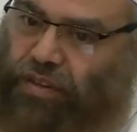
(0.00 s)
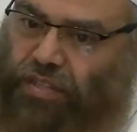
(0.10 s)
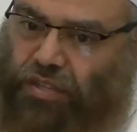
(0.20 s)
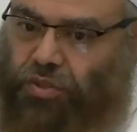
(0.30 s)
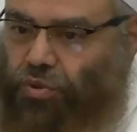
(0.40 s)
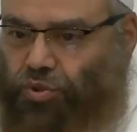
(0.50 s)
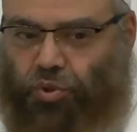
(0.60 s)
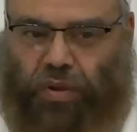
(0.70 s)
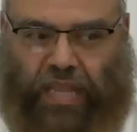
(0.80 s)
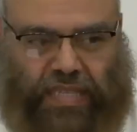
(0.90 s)
Versus those
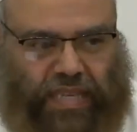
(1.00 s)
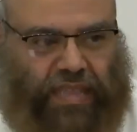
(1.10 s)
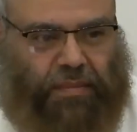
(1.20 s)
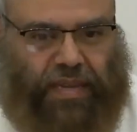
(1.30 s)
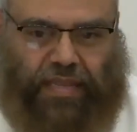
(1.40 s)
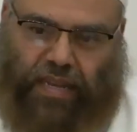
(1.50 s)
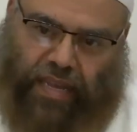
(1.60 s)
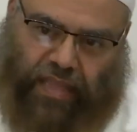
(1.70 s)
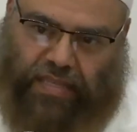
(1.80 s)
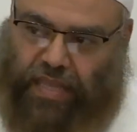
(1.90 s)
who, when they see the matter
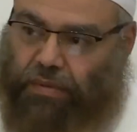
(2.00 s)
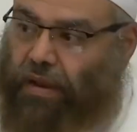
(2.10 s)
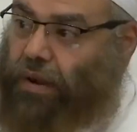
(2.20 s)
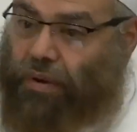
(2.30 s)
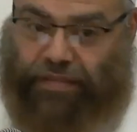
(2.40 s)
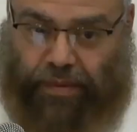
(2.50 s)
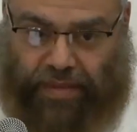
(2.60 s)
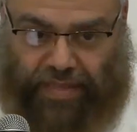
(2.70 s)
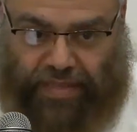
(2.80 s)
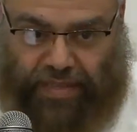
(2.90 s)
like this, they run away
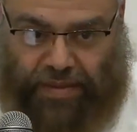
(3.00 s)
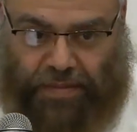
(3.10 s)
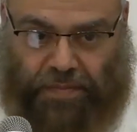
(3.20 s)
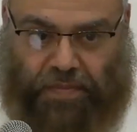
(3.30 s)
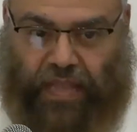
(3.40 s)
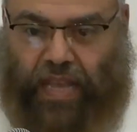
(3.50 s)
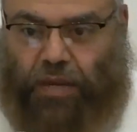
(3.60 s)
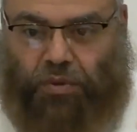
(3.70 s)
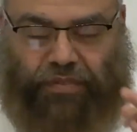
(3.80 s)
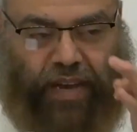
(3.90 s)
from it.
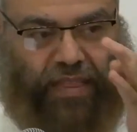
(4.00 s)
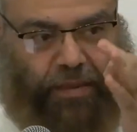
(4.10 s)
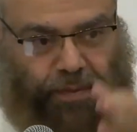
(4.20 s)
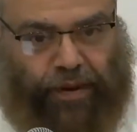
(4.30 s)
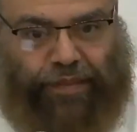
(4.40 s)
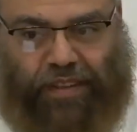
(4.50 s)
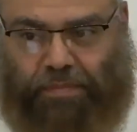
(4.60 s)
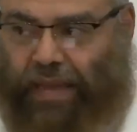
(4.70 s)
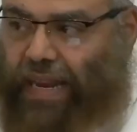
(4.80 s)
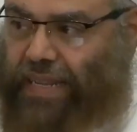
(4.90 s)
And you would find the
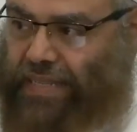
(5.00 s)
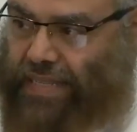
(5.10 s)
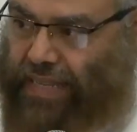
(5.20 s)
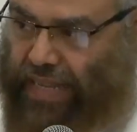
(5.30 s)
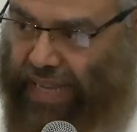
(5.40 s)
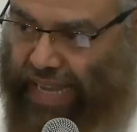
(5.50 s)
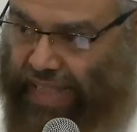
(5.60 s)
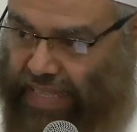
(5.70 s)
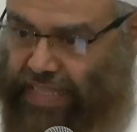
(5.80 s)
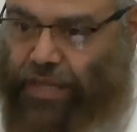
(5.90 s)
perfect balance
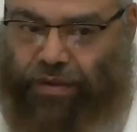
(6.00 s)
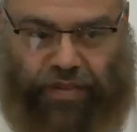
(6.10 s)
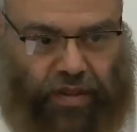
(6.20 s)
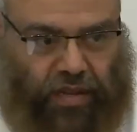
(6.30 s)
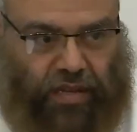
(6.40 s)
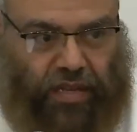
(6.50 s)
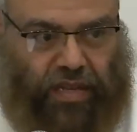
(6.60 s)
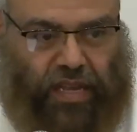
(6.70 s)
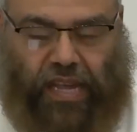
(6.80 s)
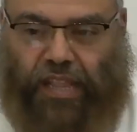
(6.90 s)
in the deen of Allah.
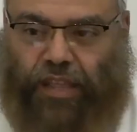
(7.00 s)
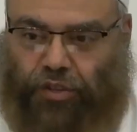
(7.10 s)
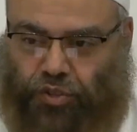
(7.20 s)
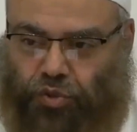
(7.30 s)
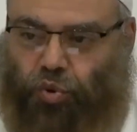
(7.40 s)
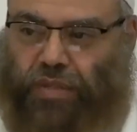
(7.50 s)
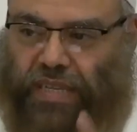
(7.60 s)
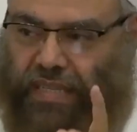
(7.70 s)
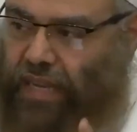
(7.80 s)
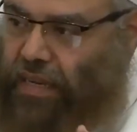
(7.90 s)
There's no
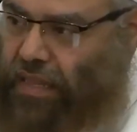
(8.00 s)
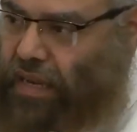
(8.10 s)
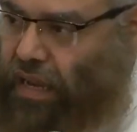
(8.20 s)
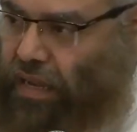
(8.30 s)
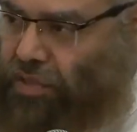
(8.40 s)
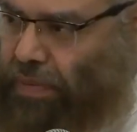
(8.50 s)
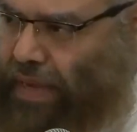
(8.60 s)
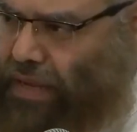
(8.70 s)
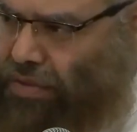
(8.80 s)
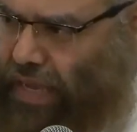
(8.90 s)
desire that Allah
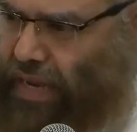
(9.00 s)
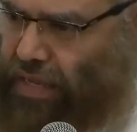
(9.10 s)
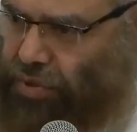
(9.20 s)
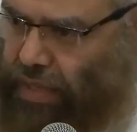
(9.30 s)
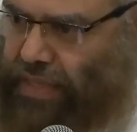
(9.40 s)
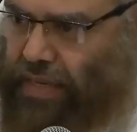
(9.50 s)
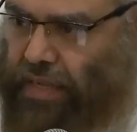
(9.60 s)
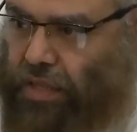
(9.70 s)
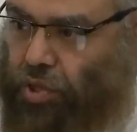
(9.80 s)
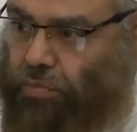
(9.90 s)
subhanahu wa ta'ala
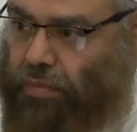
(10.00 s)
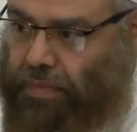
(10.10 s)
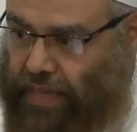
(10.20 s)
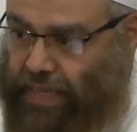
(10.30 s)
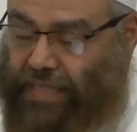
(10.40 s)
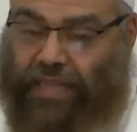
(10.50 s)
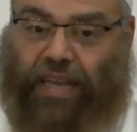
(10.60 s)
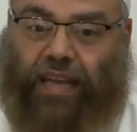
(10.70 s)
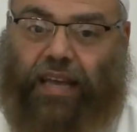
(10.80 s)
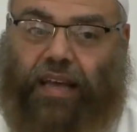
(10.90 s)
created in the human beings
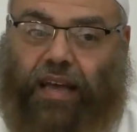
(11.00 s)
